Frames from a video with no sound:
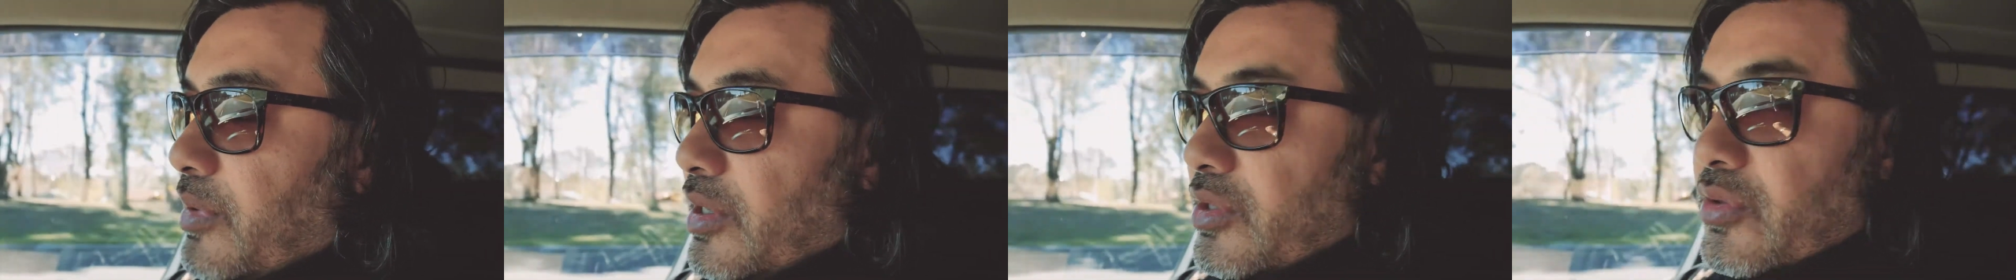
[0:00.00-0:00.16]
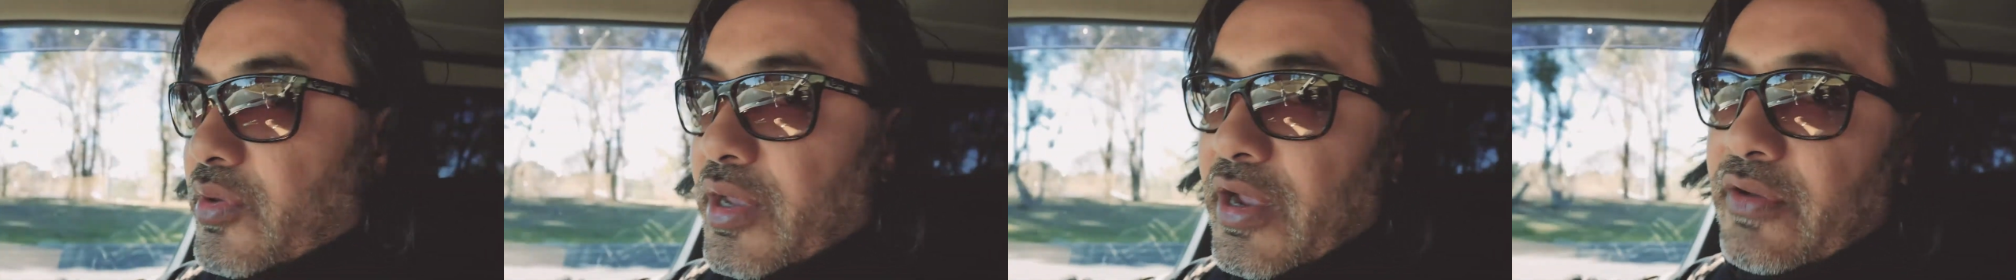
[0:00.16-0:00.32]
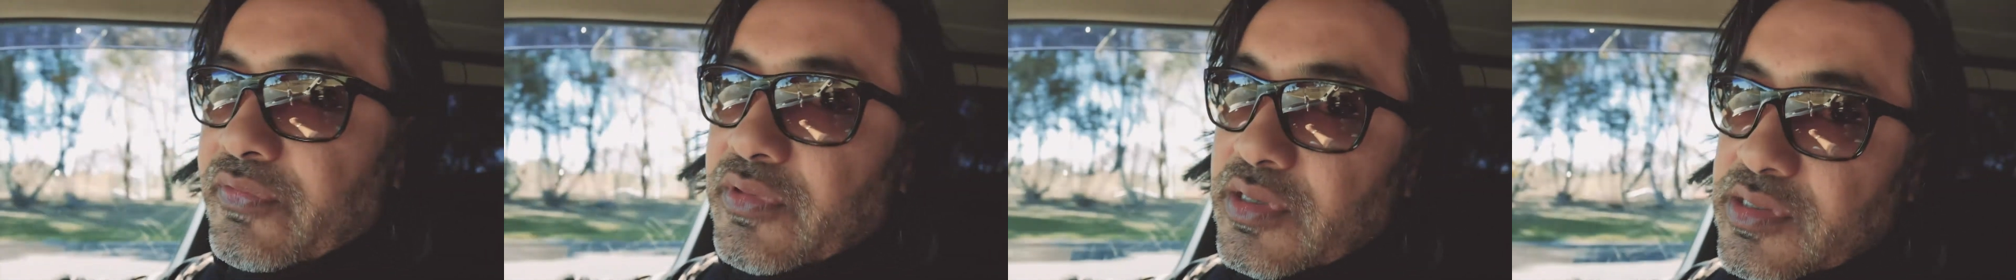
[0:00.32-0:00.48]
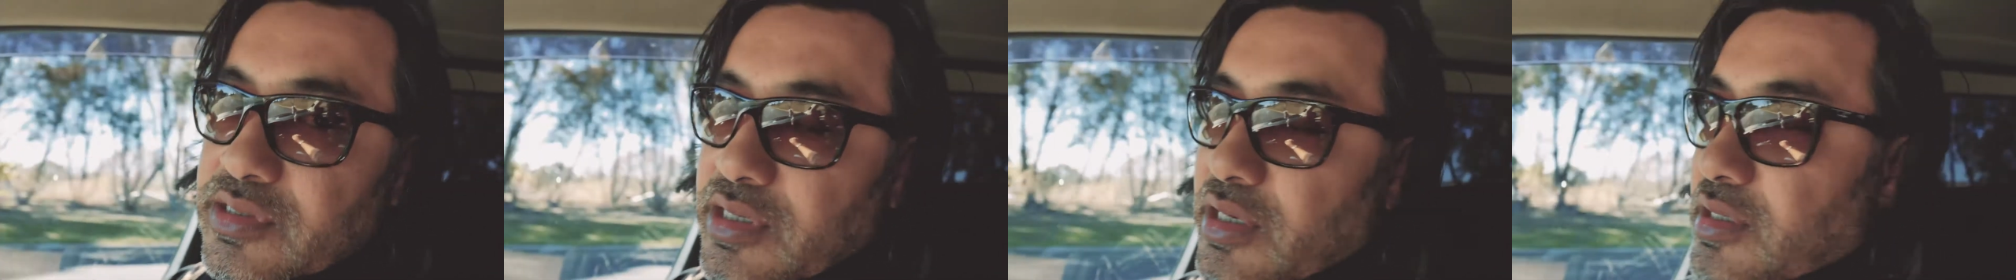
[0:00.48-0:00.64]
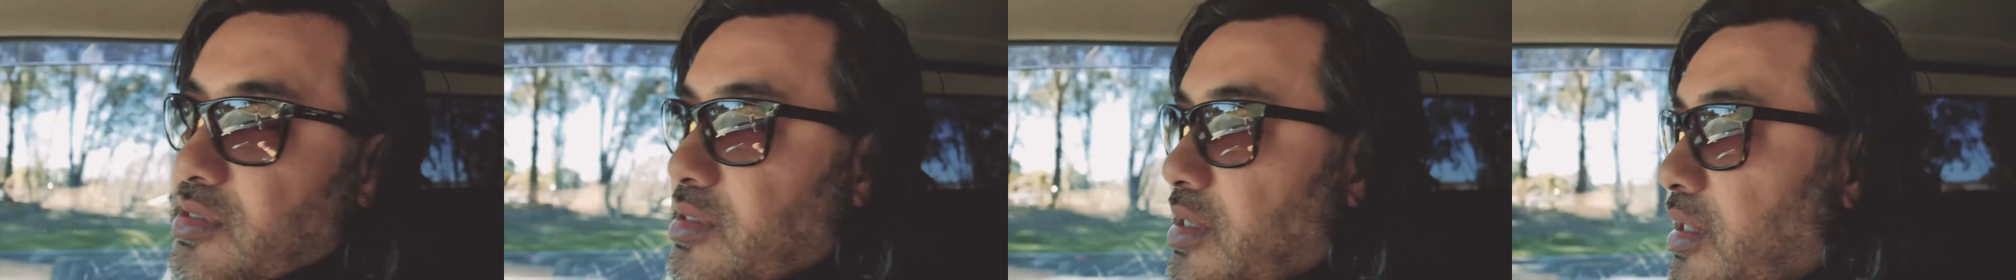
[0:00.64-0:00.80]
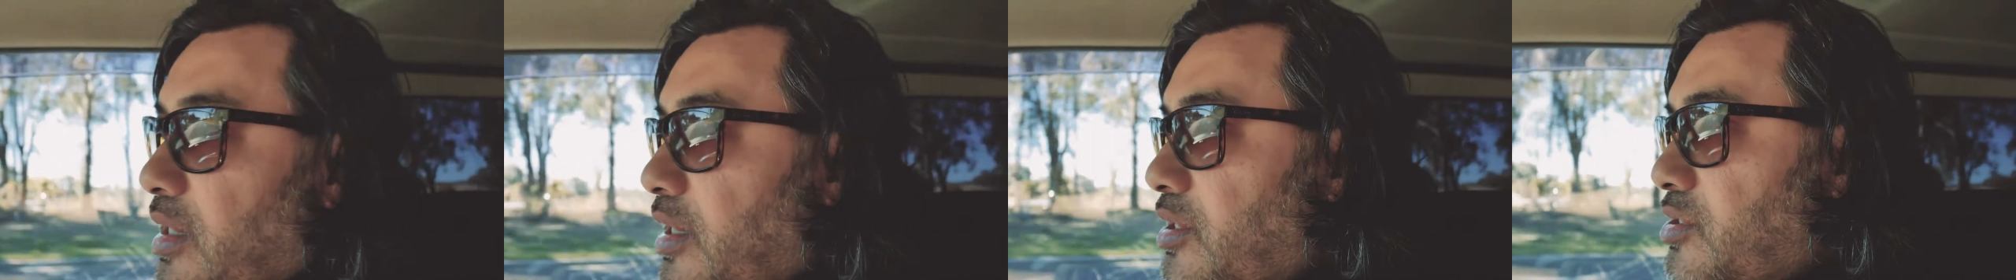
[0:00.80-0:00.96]
but you have to see
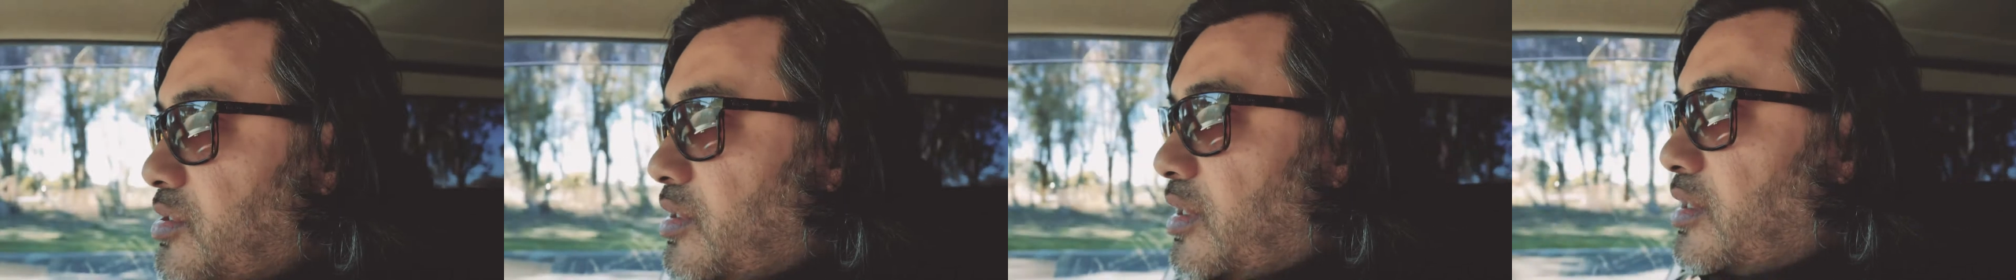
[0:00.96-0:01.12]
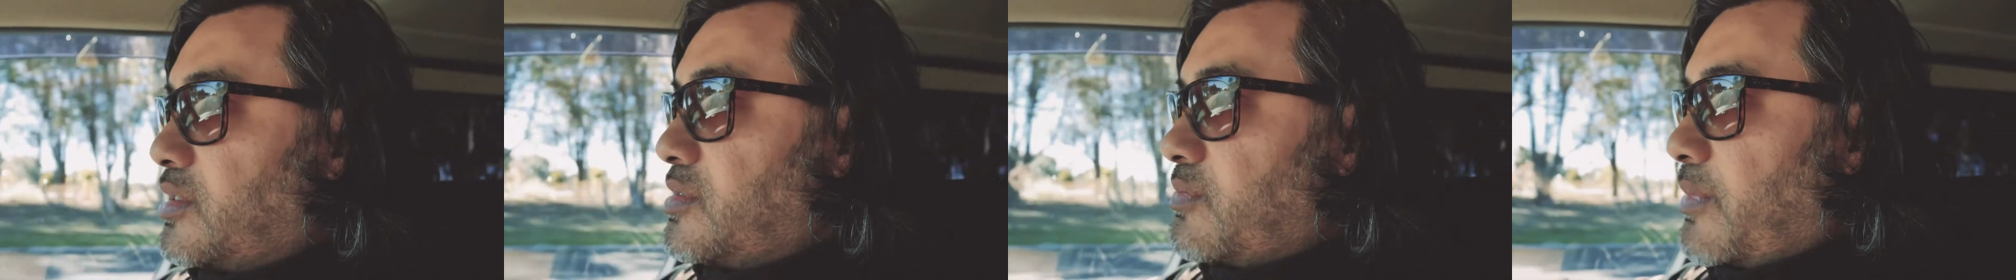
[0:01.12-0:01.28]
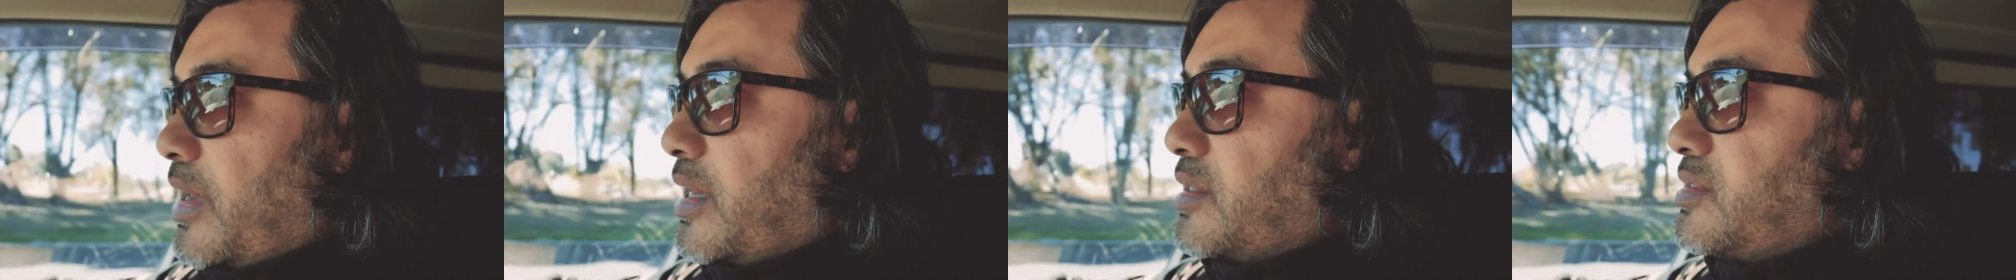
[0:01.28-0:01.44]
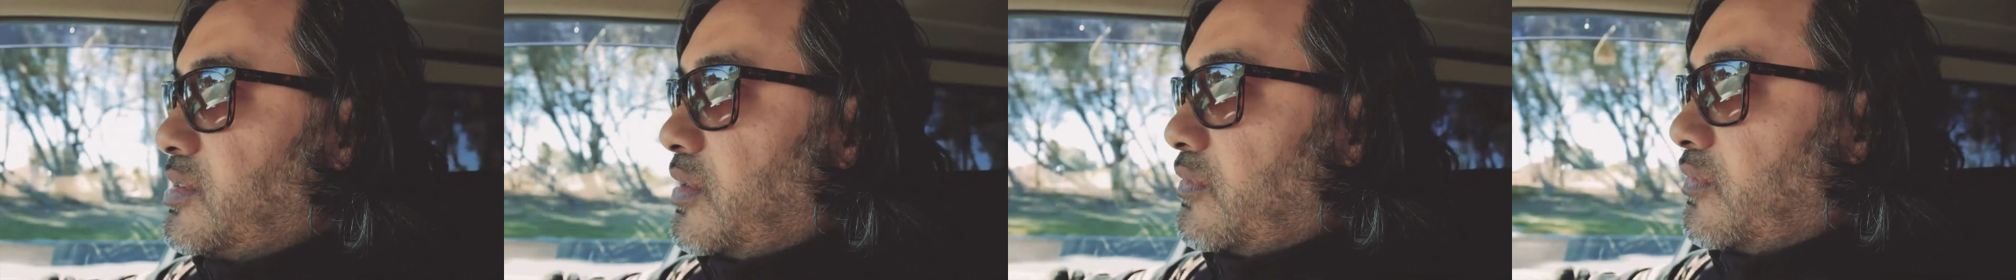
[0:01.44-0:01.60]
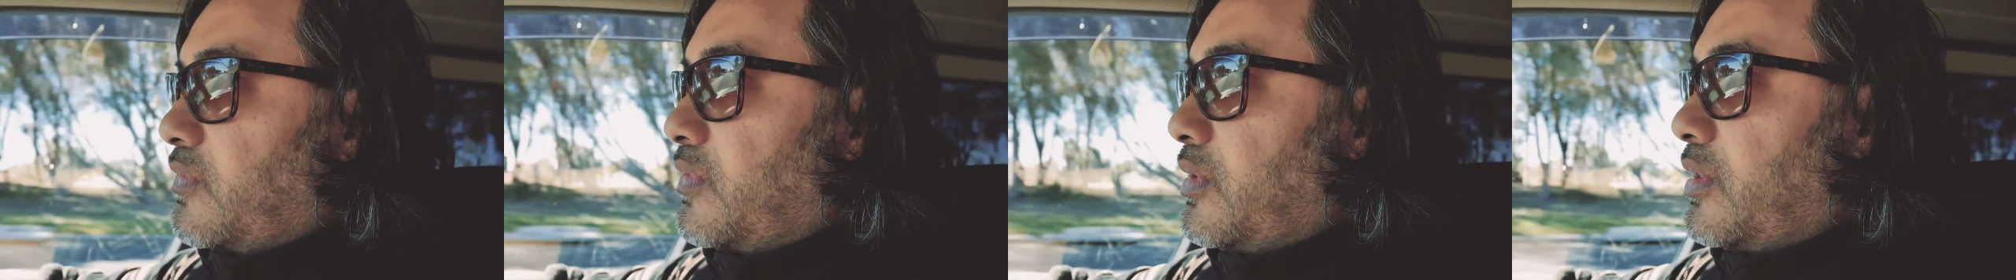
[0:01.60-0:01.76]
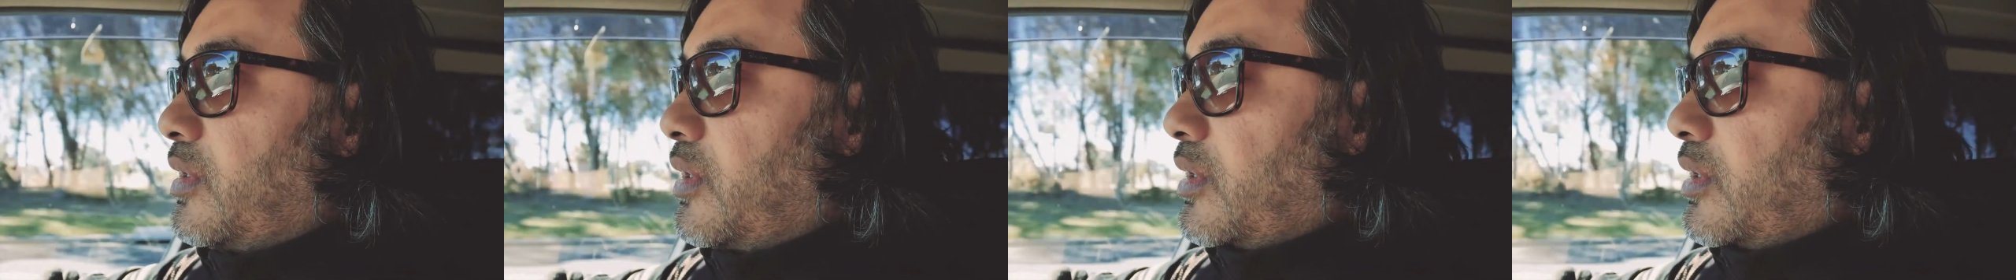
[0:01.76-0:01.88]
his collection, it's massive.